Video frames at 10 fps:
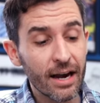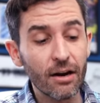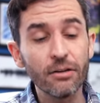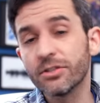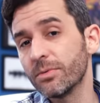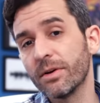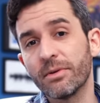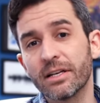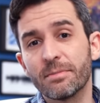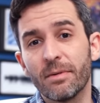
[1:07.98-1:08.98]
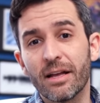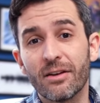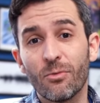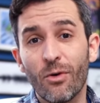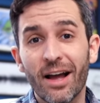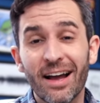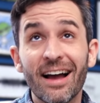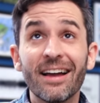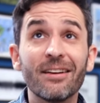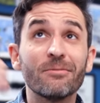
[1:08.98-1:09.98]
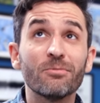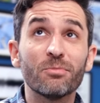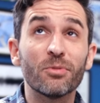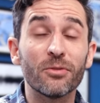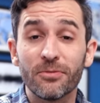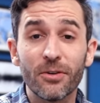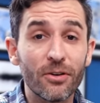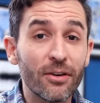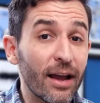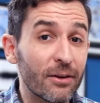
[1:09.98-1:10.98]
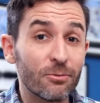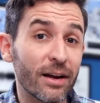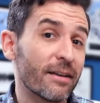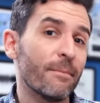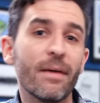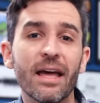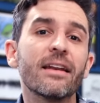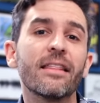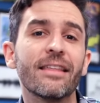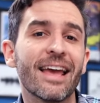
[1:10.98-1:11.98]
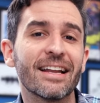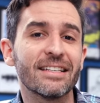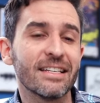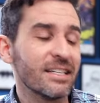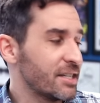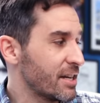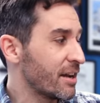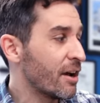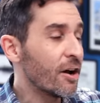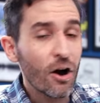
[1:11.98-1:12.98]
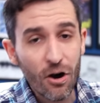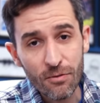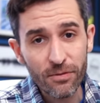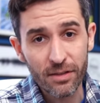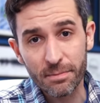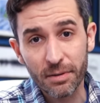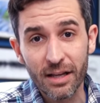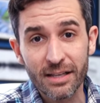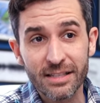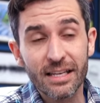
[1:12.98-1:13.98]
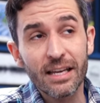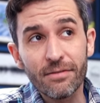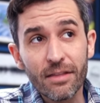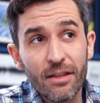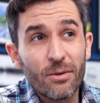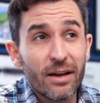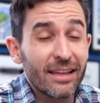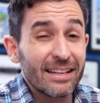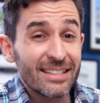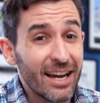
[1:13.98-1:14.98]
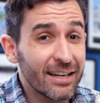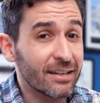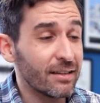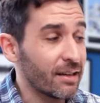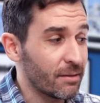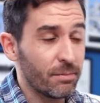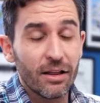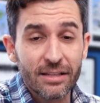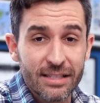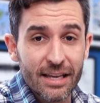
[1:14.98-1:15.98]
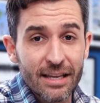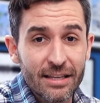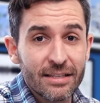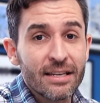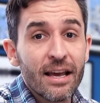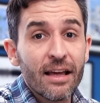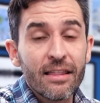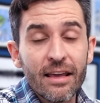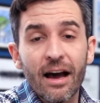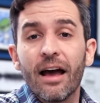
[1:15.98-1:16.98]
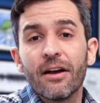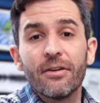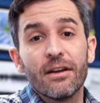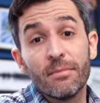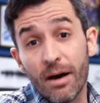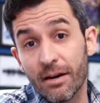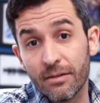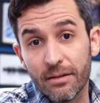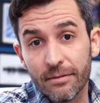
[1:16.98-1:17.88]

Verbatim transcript: And I also wanna explain why I prefer and recommend the NTG over the Plus, even though I think technically the Plus is the higher end model.